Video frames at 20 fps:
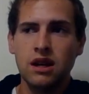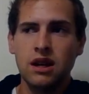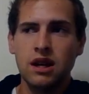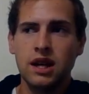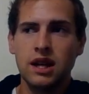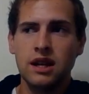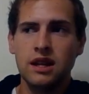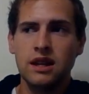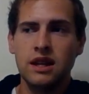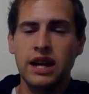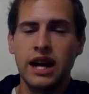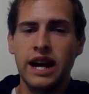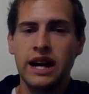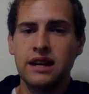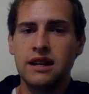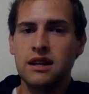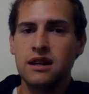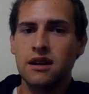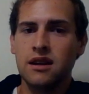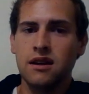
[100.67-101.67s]
in the
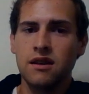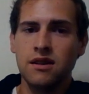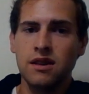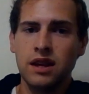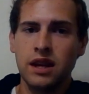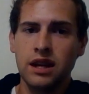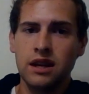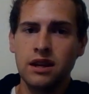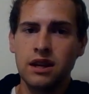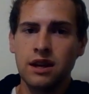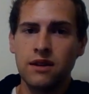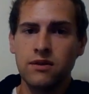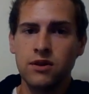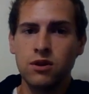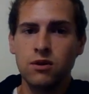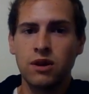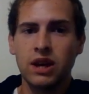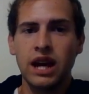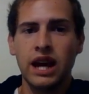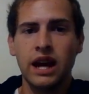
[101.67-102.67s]
idea that if
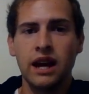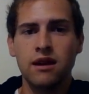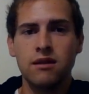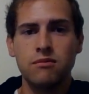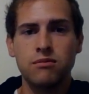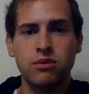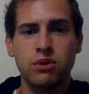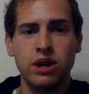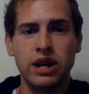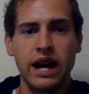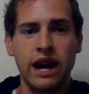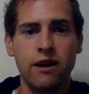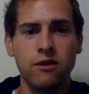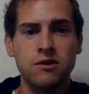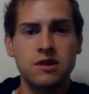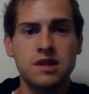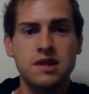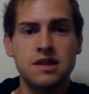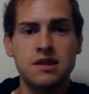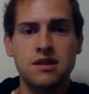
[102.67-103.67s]
you can't
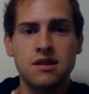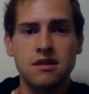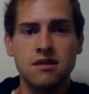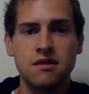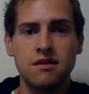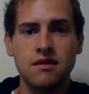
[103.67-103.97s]
pronounce